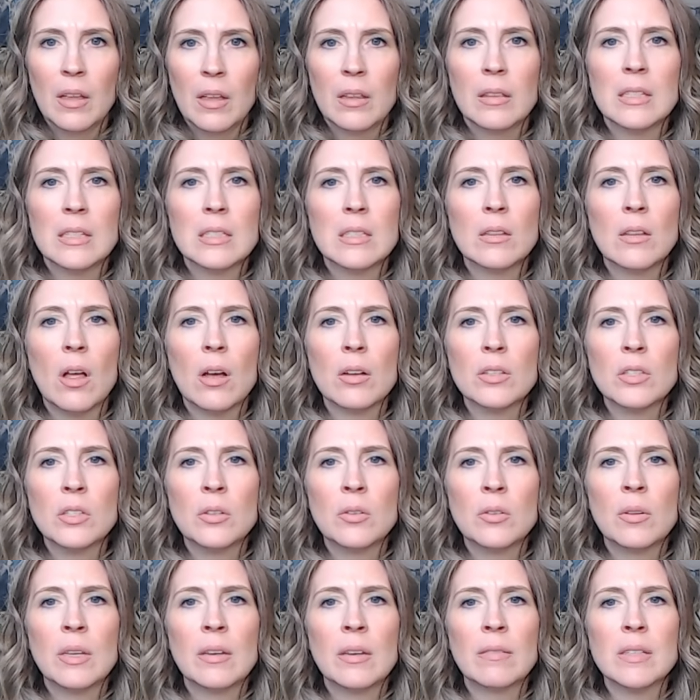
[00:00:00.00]
This
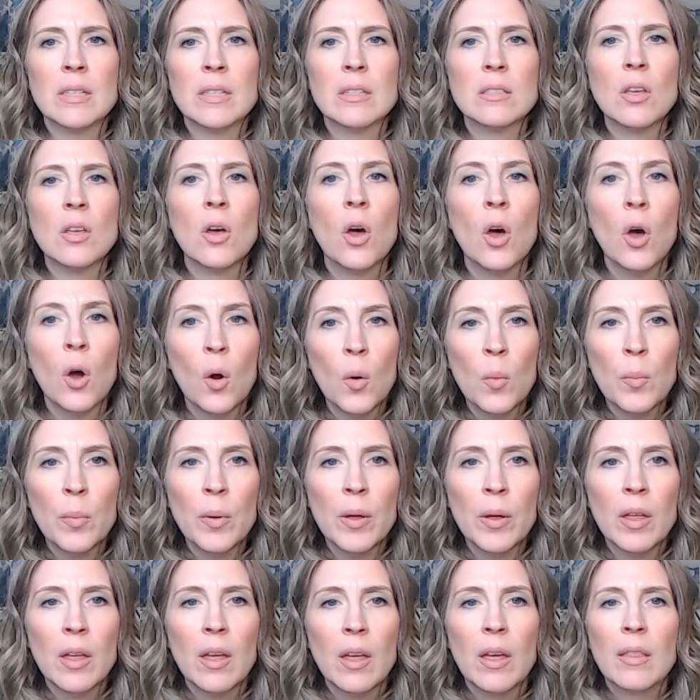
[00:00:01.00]
lawsuit gives us hope
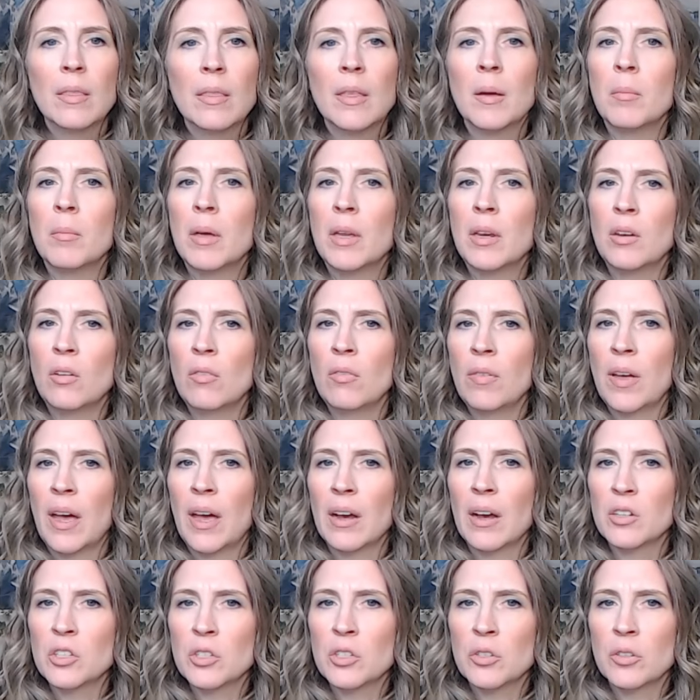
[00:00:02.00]
that
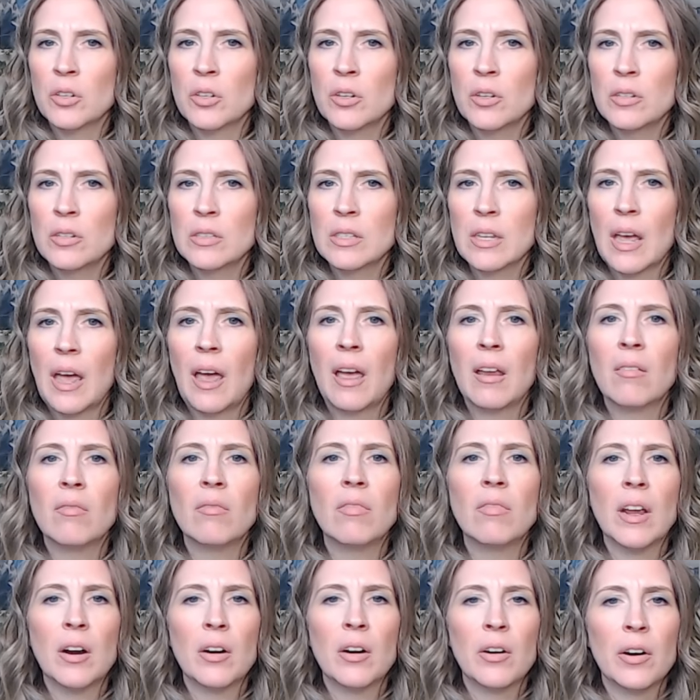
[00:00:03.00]
manufacturers
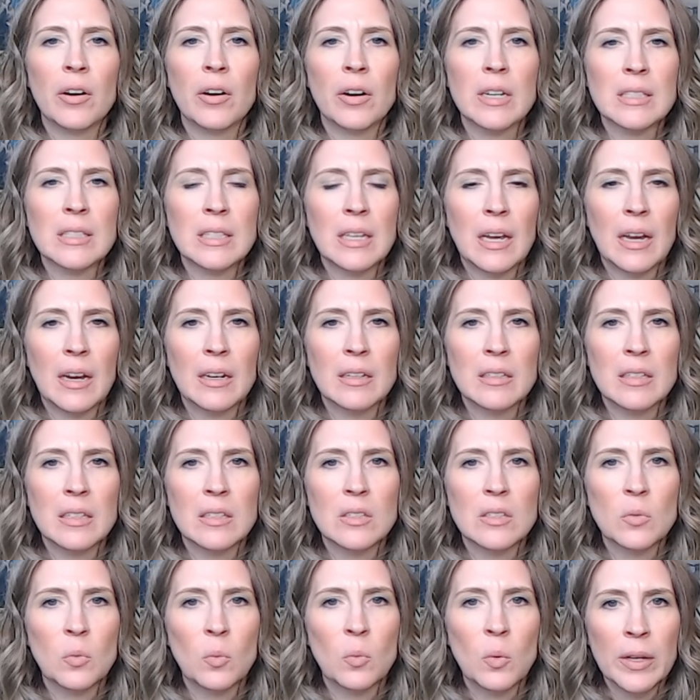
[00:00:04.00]
and veterinary
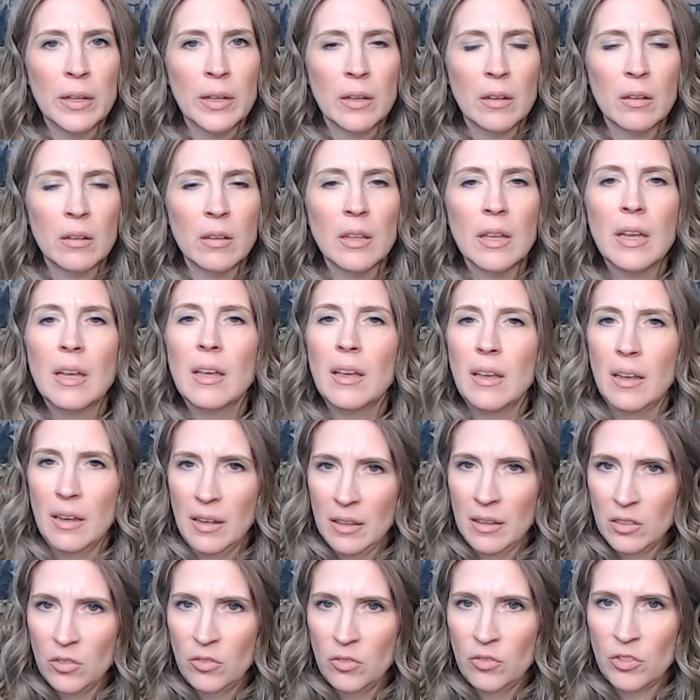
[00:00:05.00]
scientists will,
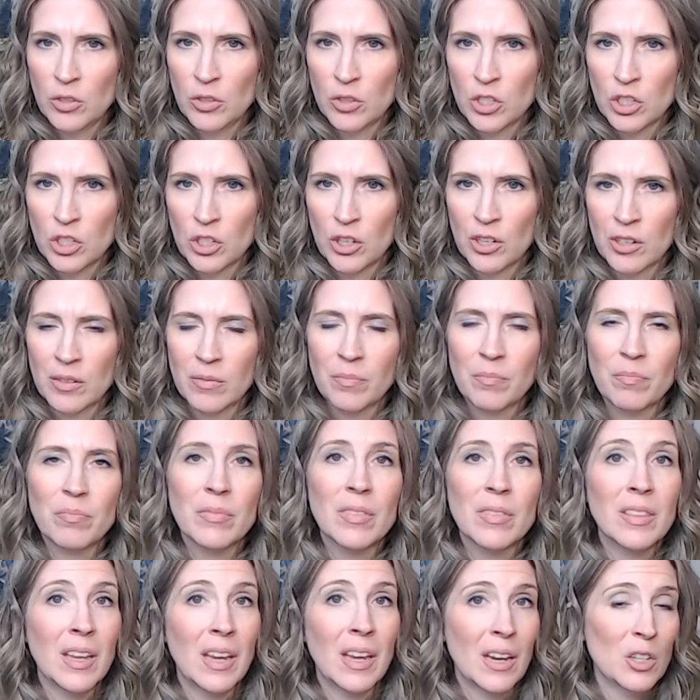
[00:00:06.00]
in the future,
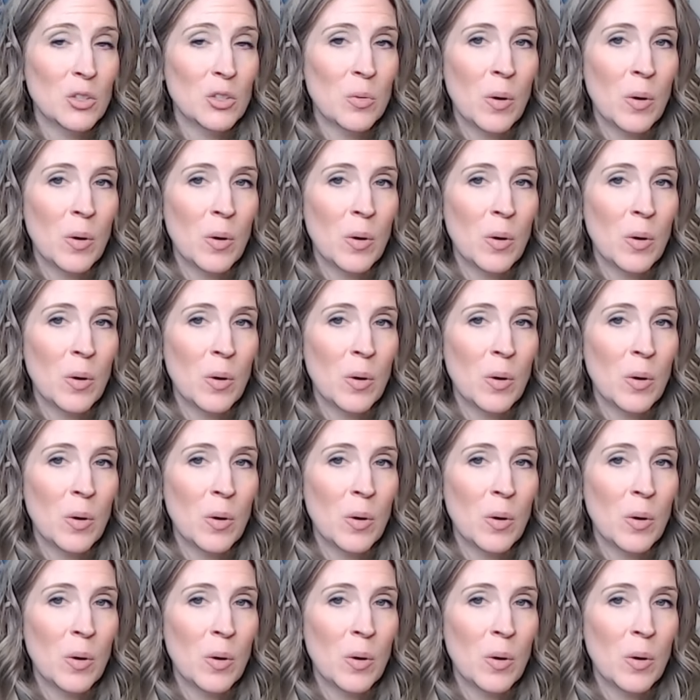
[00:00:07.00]
think